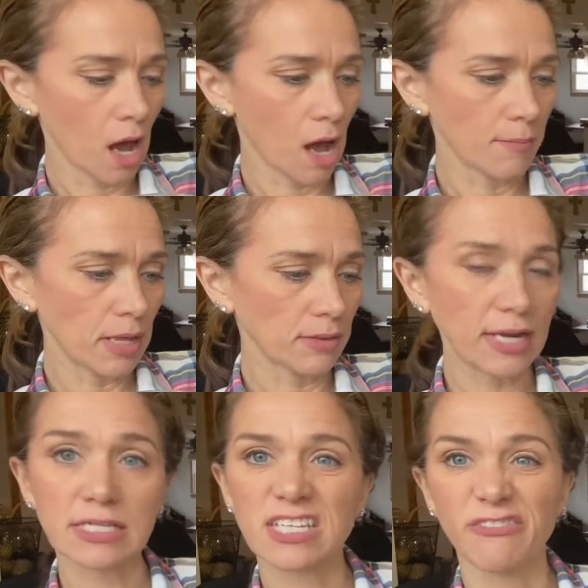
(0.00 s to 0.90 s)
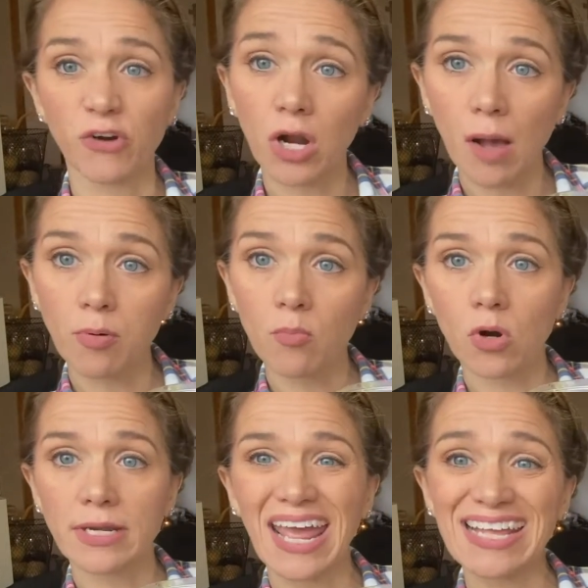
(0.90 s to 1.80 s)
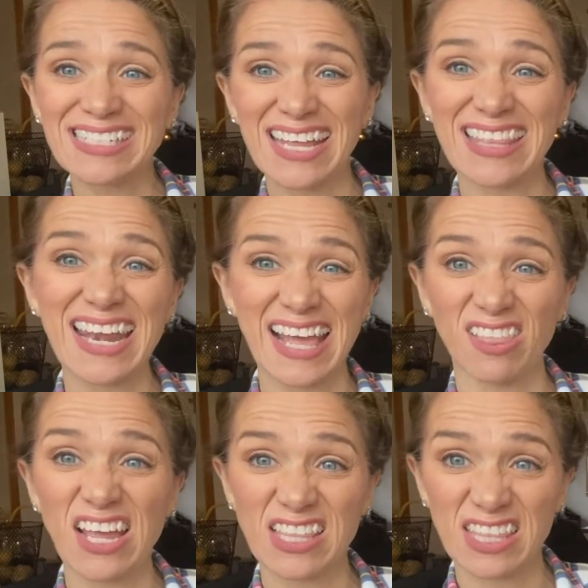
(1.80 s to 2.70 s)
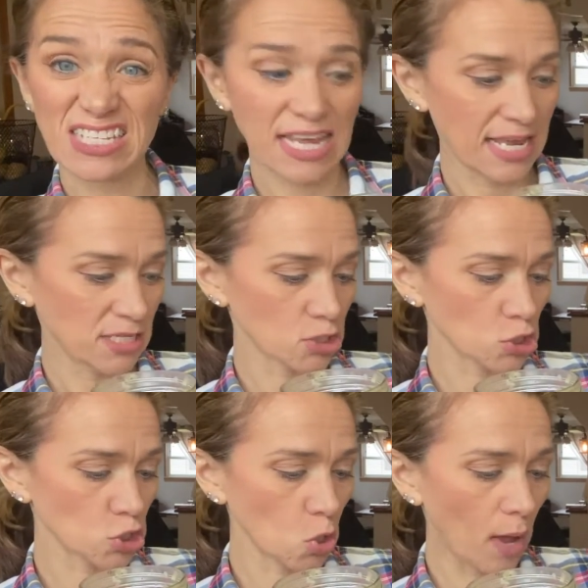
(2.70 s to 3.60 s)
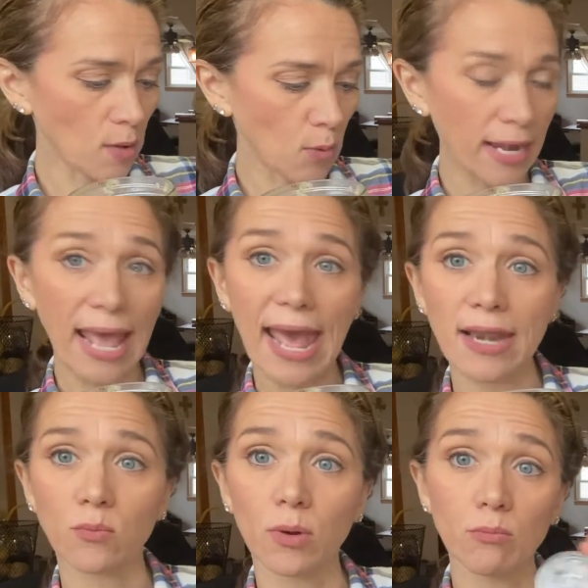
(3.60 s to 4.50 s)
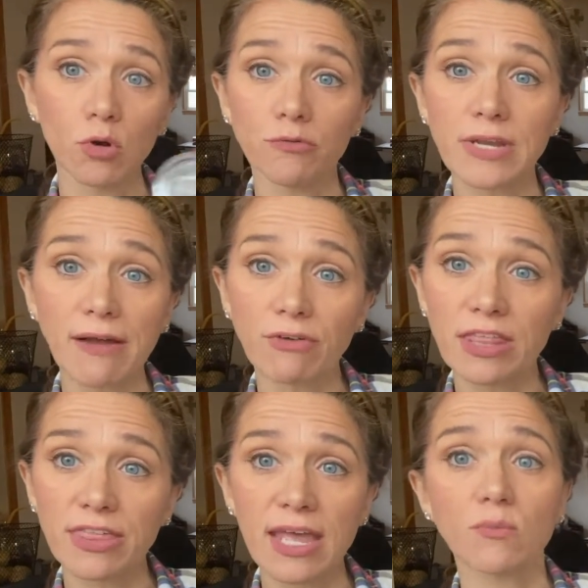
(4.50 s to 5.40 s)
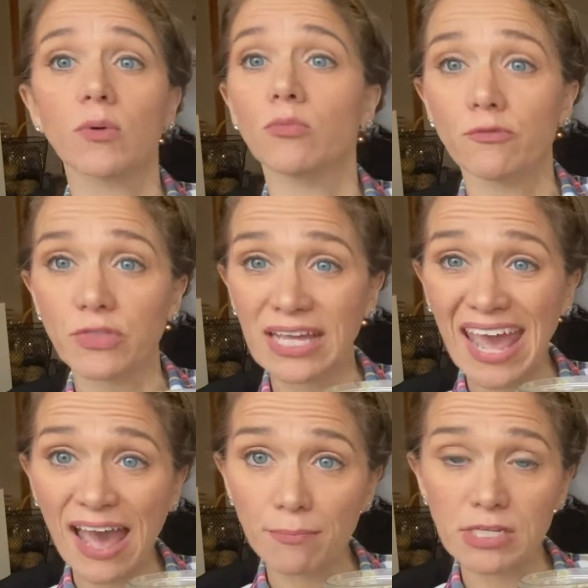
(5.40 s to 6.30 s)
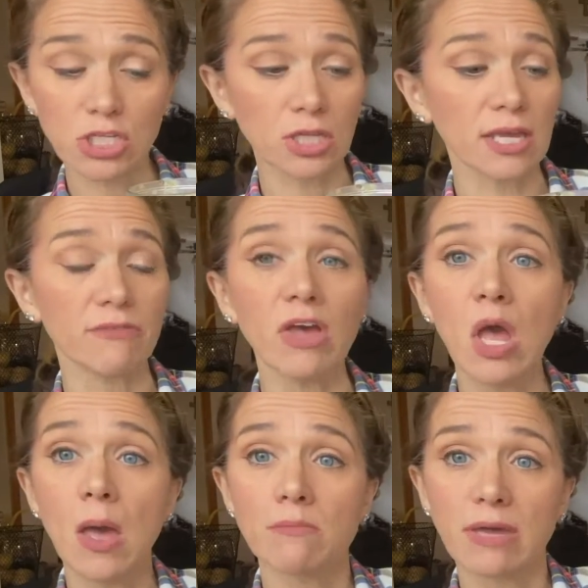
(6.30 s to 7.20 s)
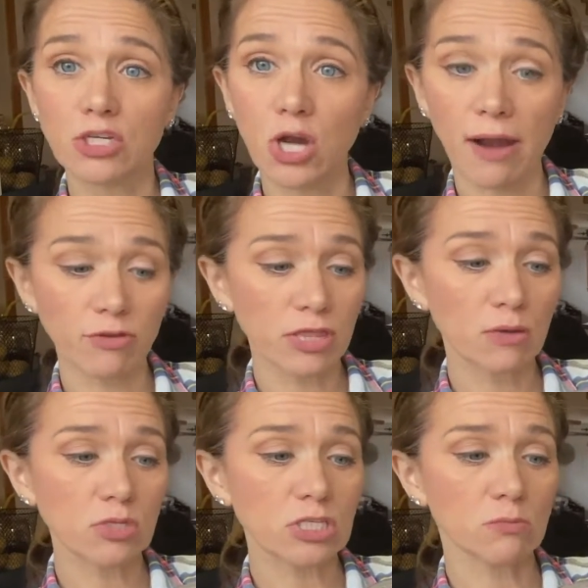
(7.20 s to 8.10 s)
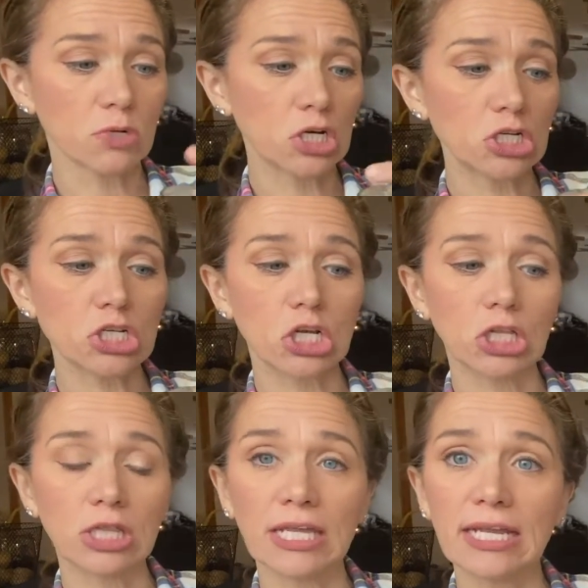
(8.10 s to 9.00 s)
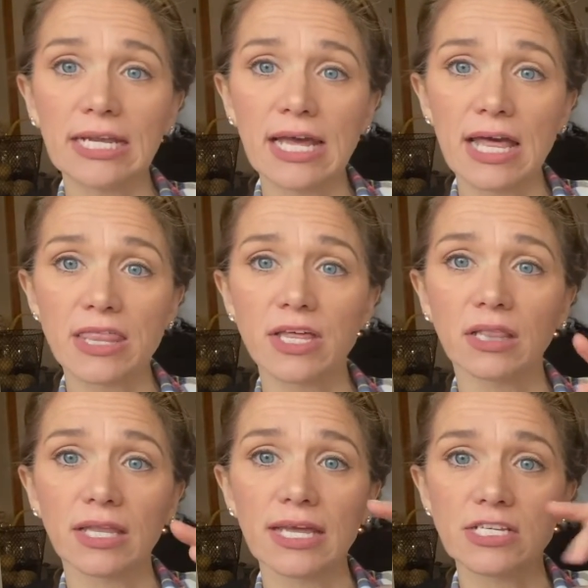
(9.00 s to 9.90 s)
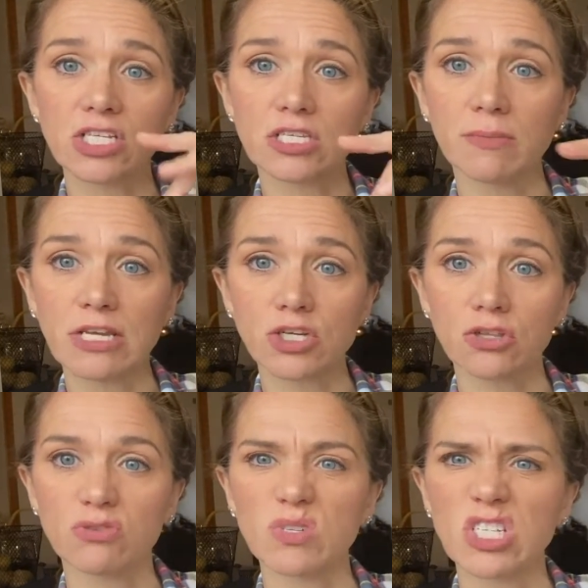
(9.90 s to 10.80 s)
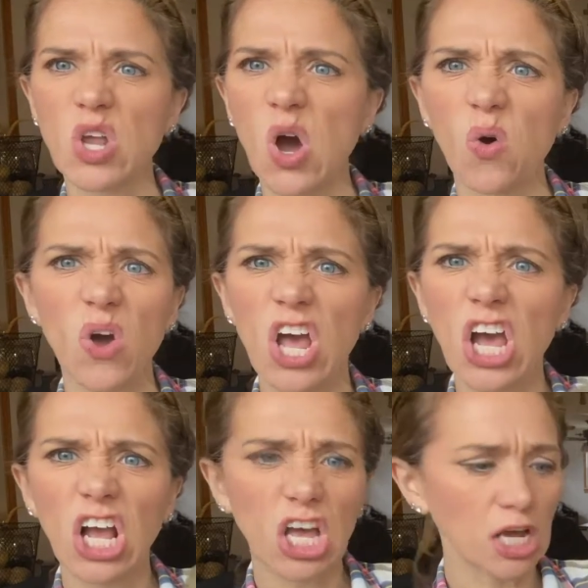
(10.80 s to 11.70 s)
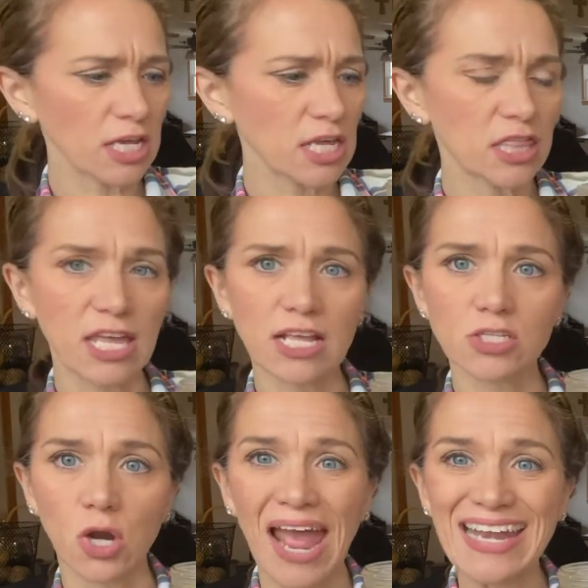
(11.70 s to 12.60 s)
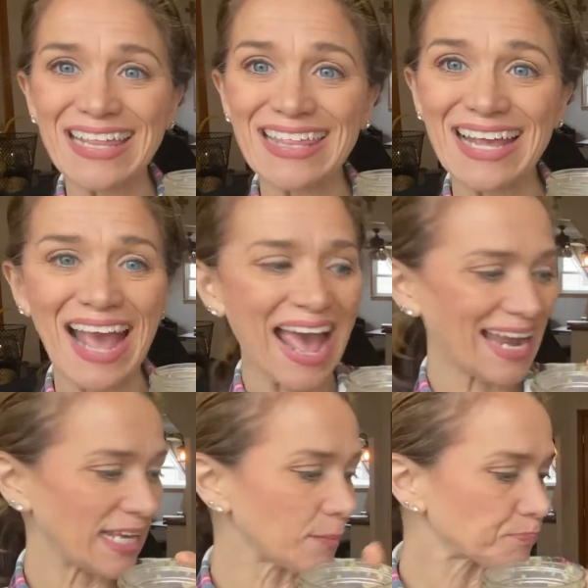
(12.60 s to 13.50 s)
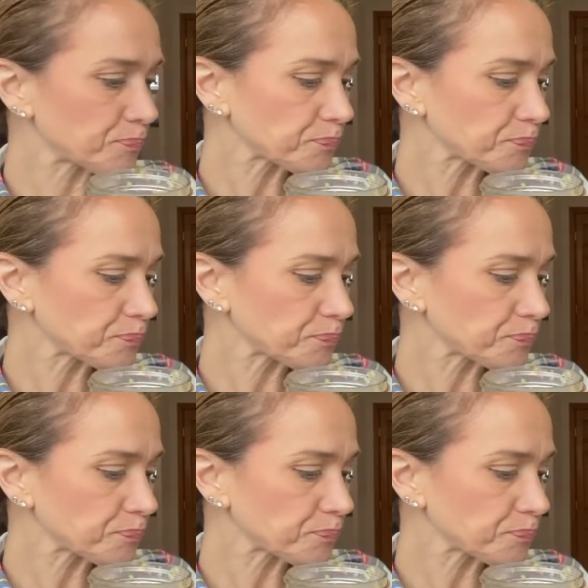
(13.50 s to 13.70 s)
Um, and let it sit for a couple more days, and then I liked the taste. So I went ahead and removed everything, removed the cabbage leaf, make sure everything was submerged, clean the lid just to make sure there was no gunky things or anything on it.